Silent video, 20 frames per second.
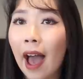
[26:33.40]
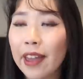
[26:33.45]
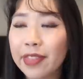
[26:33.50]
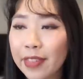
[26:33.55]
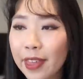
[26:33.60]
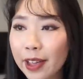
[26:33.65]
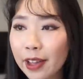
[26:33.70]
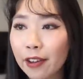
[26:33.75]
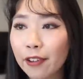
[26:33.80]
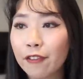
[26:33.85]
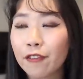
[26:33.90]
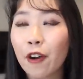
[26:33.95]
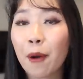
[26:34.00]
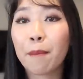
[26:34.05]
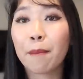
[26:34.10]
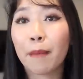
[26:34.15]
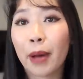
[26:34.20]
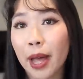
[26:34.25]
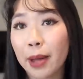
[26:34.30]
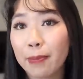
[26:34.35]
I think
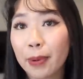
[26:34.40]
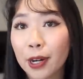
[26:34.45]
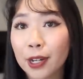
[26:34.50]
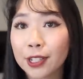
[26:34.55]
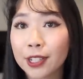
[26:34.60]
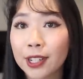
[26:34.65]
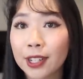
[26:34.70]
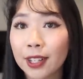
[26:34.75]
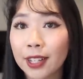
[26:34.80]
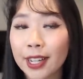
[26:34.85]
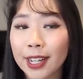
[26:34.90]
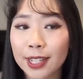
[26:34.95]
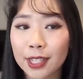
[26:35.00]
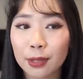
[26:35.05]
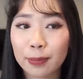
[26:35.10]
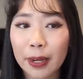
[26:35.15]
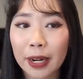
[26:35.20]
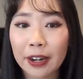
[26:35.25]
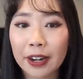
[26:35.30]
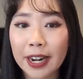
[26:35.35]
from my personal
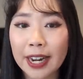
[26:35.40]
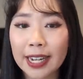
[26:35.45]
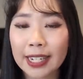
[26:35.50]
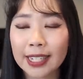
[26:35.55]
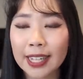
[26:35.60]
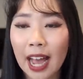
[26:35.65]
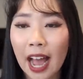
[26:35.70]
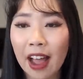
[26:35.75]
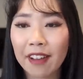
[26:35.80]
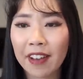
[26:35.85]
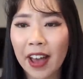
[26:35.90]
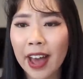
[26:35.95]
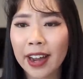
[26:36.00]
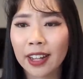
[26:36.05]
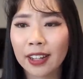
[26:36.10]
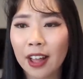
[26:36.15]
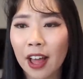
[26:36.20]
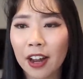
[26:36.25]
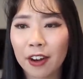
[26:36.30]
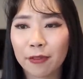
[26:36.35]
experience, I've had
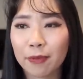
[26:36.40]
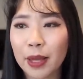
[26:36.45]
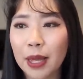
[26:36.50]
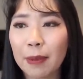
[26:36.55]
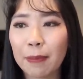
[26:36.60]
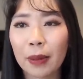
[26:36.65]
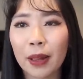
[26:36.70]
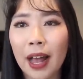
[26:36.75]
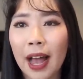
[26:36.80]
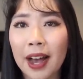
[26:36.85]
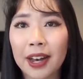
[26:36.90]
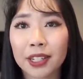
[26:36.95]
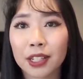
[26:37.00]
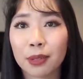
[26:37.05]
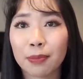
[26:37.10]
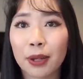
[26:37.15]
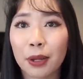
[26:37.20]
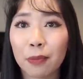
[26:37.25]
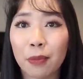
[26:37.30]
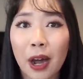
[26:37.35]
a lot of people
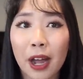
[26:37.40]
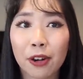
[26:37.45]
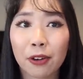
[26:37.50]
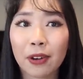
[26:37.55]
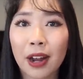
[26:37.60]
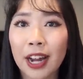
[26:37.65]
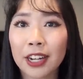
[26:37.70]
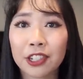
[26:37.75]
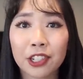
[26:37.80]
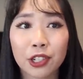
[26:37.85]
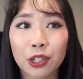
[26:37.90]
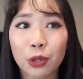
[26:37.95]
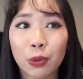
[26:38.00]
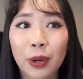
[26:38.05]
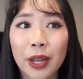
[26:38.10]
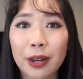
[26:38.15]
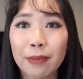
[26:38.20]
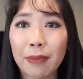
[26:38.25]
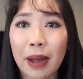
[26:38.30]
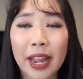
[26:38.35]
ask me, why don't I just
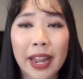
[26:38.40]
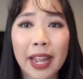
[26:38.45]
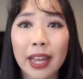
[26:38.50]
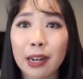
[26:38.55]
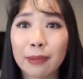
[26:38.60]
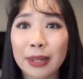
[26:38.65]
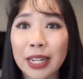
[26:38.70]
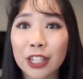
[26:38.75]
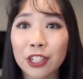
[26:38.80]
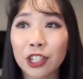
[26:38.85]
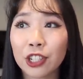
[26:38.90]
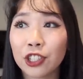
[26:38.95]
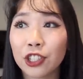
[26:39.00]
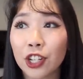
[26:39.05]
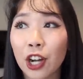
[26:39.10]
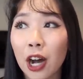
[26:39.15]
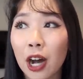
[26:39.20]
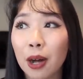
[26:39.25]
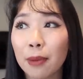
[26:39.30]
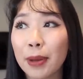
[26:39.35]
quit my animation
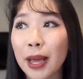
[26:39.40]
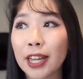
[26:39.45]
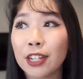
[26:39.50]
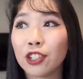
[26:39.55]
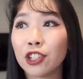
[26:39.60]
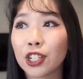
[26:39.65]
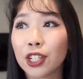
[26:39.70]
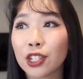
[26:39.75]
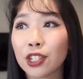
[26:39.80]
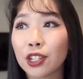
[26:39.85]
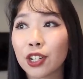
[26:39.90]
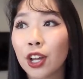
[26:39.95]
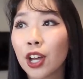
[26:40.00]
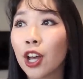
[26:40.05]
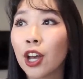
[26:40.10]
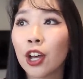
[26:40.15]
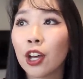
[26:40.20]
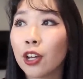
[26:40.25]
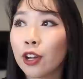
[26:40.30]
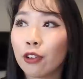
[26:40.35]
job and just
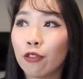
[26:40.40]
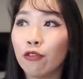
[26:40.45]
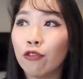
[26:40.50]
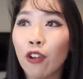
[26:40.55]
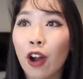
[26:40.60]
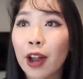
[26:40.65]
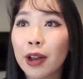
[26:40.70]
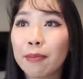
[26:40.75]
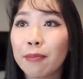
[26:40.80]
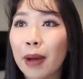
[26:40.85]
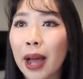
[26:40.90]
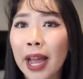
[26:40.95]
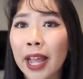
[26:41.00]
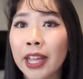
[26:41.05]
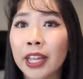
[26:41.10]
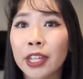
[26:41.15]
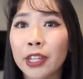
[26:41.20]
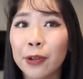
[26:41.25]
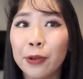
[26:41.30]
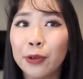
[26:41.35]
run my
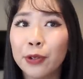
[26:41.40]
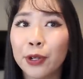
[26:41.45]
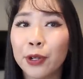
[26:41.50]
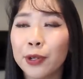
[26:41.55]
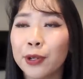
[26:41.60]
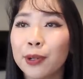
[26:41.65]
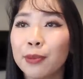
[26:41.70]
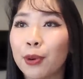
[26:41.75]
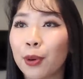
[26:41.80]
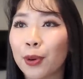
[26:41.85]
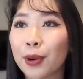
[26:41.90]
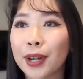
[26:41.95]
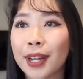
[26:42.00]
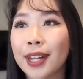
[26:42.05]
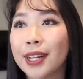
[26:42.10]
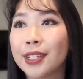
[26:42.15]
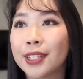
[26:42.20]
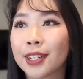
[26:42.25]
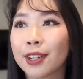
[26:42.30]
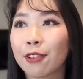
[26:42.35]
YouTube or
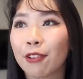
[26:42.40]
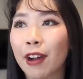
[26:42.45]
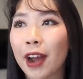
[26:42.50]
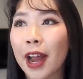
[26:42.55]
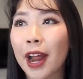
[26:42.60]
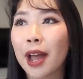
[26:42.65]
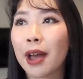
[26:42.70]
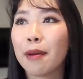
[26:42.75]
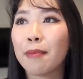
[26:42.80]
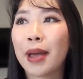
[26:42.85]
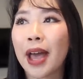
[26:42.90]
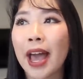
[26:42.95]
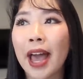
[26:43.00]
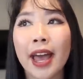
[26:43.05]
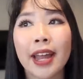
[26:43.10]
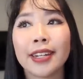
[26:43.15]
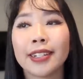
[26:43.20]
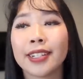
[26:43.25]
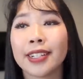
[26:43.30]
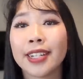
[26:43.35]
Instagram?
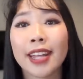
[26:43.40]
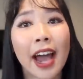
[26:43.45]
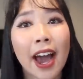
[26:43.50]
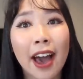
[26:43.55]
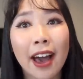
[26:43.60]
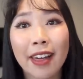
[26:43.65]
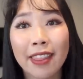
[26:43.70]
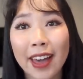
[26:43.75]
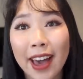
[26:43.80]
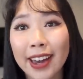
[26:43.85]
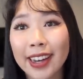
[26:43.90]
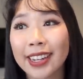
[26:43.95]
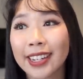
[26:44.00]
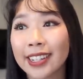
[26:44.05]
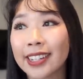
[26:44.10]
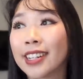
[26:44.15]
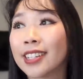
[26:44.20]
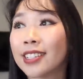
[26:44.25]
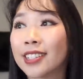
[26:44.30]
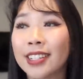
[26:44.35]
And yeah, that
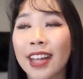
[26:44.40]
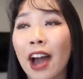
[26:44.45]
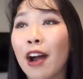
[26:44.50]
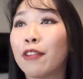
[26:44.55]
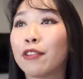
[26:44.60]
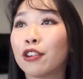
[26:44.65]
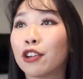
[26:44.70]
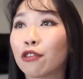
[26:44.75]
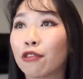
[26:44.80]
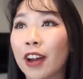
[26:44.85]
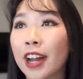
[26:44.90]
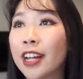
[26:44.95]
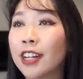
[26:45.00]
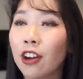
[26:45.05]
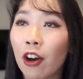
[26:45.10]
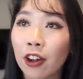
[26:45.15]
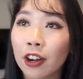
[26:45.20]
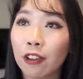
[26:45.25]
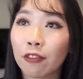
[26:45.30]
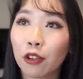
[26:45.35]
does sound great
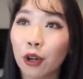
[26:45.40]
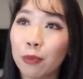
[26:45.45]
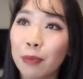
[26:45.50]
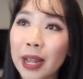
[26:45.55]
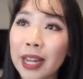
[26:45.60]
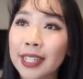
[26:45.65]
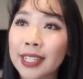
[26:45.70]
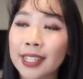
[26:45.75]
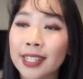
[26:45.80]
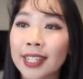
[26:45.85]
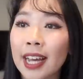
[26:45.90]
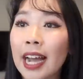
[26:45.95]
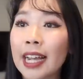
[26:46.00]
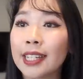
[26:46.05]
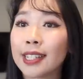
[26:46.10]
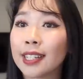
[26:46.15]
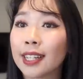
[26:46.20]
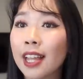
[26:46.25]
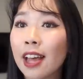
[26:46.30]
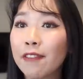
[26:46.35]
on a
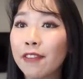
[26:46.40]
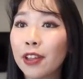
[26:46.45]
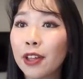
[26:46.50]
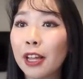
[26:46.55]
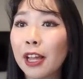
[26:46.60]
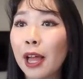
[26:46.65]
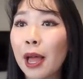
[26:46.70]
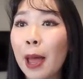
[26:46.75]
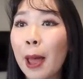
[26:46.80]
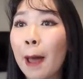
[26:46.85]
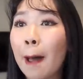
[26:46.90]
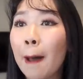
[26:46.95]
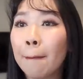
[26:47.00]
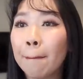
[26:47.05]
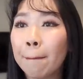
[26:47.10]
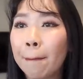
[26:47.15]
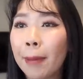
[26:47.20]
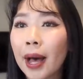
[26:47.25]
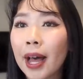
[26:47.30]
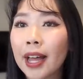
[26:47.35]
romanticized level,
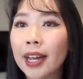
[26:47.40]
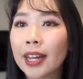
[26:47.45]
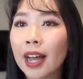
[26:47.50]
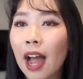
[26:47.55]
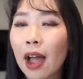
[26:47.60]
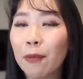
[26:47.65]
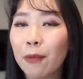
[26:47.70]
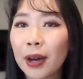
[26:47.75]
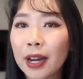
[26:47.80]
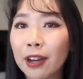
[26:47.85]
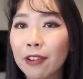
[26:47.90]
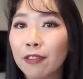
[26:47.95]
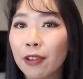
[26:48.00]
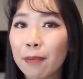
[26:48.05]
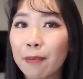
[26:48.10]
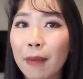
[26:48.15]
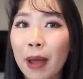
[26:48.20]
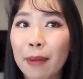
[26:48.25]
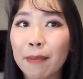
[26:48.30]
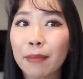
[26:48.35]
but I want to
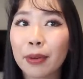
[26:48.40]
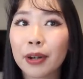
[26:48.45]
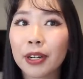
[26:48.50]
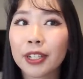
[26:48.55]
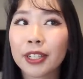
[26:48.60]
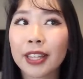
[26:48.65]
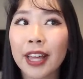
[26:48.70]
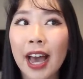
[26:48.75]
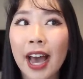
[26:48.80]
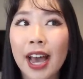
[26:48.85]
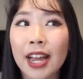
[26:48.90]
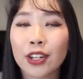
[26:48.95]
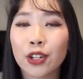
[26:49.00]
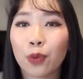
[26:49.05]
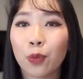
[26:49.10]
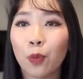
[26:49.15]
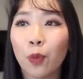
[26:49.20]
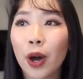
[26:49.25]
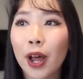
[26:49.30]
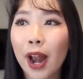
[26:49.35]
remember that
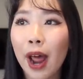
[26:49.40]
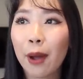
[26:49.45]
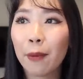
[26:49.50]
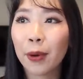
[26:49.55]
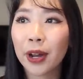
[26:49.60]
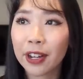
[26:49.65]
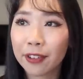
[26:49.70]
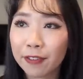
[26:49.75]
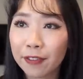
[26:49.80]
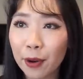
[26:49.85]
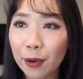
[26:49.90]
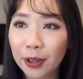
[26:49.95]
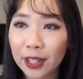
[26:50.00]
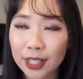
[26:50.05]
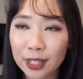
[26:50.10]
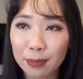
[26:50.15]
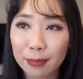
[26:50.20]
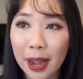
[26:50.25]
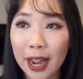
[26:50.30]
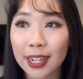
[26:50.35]
what I want to
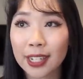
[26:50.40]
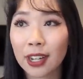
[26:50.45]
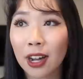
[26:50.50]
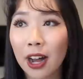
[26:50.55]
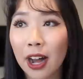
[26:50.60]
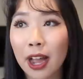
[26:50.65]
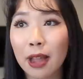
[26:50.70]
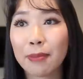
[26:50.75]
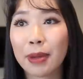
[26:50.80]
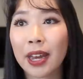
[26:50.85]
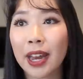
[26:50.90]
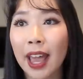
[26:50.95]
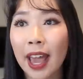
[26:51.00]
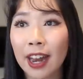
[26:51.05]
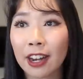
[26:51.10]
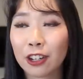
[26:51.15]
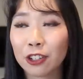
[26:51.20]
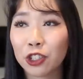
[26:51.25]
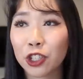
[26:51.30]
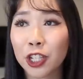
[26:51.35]
focus my time and
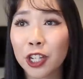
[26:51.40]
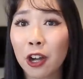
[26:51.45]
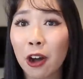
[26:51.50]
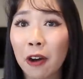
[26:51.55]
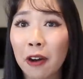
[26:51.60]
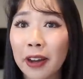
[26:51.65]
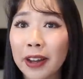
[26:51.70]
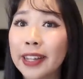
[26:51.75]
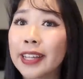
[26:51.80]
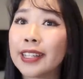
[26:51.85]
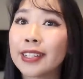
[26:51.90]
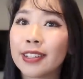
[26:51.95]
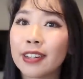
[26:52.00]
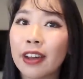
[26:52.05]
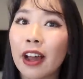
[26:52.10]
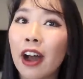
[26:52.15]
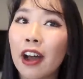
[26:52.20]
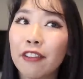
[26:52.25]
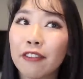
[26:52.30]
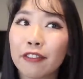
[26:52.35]
energy on is
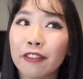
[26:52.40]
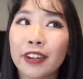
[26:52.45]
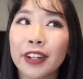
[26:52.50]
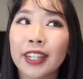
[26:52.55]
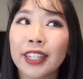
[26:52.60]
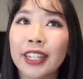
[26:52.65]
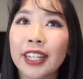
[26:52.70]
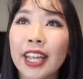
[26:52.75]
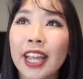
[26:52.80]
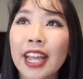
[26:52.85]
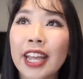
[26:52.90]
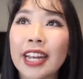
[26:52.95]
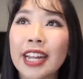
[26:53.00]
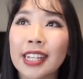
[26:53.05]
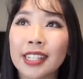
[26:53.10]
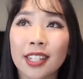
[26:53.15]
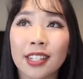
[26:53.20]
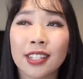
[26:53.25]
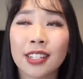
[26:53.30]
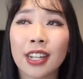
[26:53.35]
not really
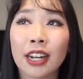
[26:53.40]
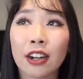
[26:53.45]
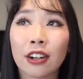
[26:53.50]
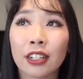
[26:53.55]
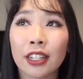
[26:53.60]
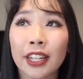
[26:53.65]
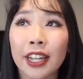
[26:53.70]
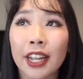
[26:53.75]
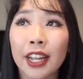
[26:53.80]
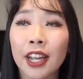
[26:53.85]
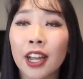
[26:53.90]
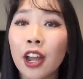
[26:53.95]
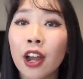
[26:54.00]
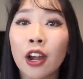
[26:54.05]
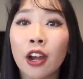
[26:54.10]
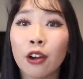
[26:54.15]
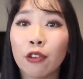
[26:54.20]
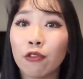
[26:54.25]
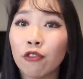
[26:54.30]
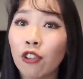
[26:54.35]
necessarily
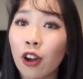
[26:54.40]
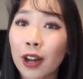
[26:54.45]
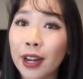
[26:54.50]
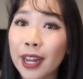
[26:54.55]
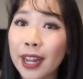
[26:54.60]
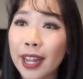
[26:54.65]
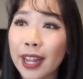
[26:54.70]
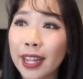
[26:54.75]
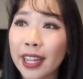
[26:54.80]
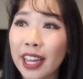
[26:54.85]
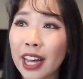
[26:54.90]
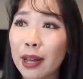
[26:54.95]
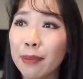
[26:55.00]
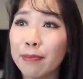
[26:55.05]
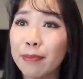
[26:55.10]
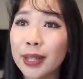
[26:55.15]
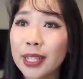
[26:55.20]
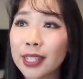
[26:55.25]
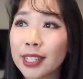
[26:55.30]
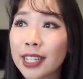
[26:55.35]
running a
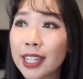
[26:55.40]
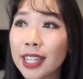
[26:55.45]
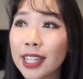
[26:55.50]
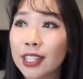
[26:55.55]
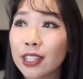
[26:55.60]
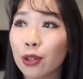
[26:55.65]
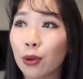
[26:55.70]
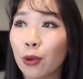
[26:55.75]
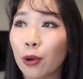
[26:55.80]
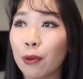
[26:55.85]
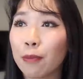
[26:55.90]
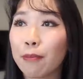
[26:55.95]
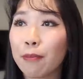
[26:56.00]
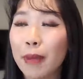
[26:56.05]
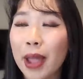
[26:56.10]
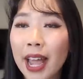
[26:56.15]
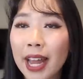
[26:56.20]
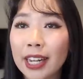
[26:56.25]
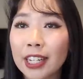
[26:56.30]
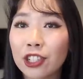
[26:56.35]
business or
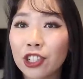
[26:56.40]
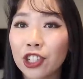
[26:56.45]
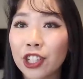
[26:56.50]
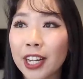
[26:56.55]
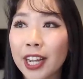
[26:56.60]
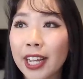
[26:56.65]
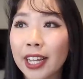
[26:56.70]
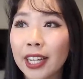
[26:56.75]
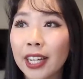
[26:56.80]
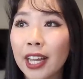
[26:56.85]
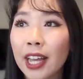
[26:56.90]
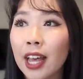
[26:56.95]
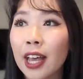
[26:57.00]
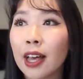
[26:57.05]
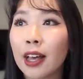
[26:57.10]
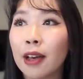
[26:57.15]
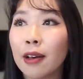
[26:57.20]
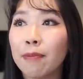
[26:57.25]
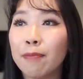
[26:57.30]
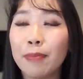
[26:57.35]
managing
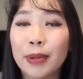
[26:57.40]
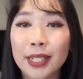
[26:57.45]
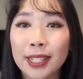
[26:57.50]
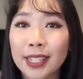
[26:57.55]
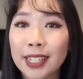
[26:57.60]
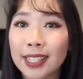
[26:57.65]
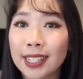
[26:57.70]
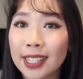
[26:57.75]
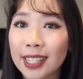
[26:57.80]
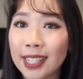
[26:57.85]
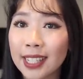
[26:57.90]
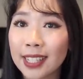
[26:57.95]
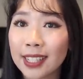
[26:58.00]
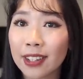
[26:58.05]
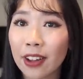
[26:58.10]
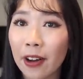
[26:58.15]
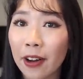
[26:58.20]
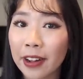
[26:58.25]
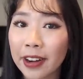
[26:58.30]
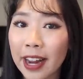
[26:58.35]

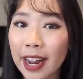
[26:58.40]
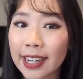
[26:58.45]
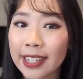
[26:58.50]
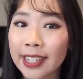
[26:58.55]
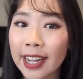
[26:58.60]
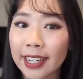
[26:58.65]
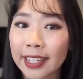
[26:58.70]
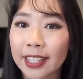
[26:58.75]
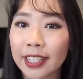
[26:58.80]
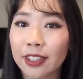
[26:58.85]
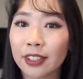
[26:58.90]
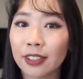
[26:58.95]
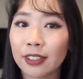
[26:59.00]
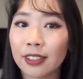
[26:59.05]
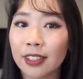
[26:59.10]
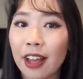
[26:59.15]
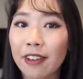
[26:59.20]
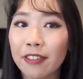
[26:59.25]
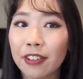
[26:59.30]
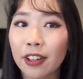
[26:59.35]
businesses on a
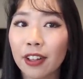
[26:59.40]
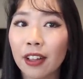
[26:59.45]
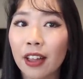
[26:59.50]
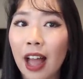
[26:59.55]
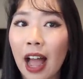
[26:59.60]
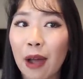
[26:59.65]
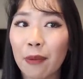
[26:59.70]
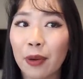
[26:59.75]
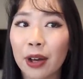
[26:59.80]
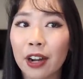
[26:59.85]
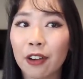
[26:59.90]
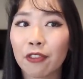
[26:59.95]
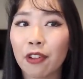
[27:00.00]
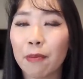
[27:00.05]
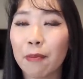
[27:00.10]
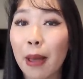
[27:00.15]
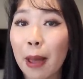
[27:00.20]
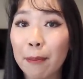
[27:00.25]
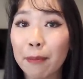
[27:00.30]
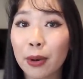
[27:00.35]
technical level. I want to
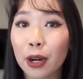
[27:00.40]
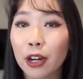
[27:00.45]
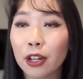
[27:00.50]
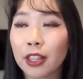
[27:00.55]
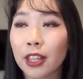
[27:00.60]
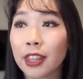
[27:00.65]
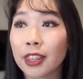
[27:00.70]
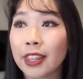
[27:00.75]
remember the